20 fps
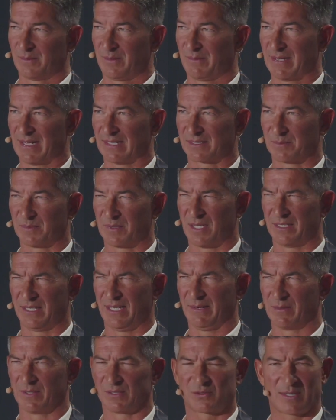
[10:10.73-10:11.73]
we've had some
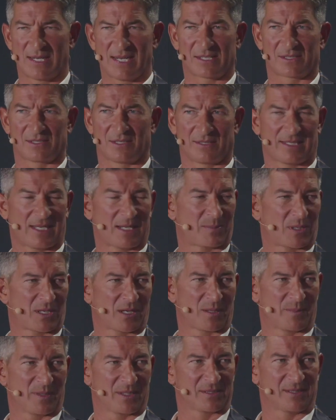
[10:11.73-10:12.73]
uneven traction on that
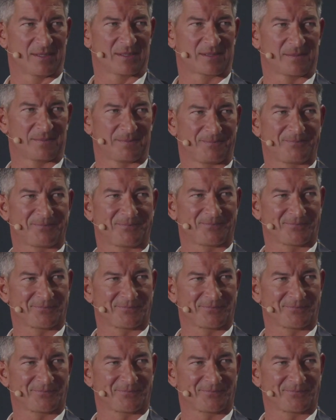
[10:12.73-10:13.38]
part of the business.